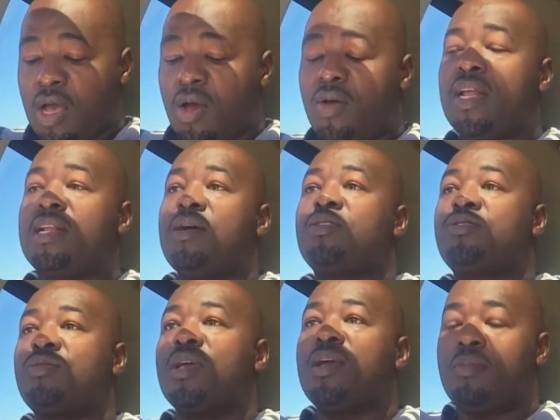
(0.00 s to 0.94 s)
Alright, I was
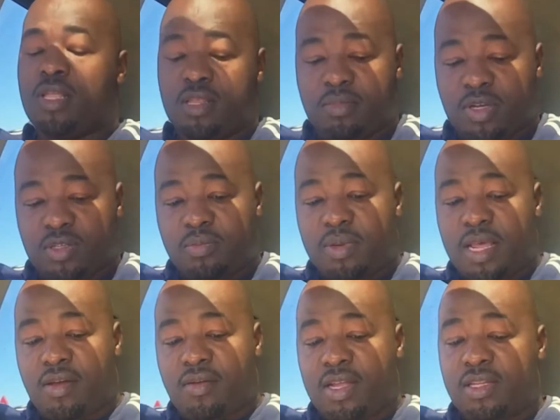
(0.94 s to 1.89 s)
talking about the
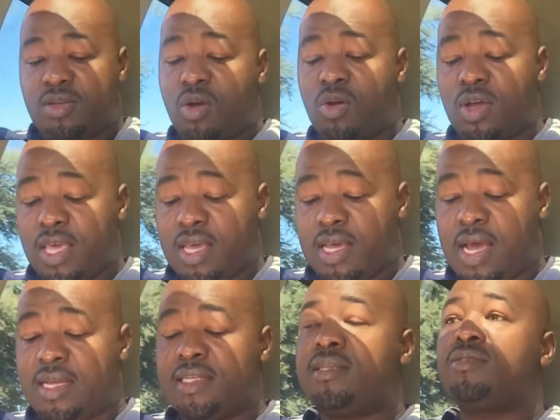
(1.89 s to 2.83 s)
multiplier, right? Oh yeah,
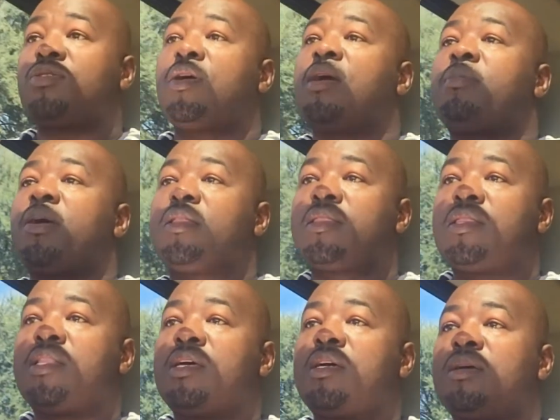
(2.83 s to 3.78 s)
I didn't talk about
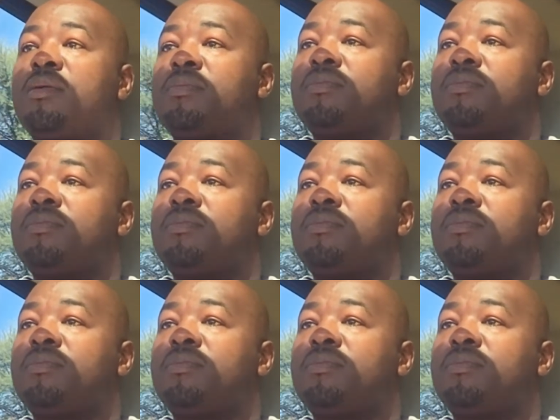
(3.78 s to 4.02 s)
the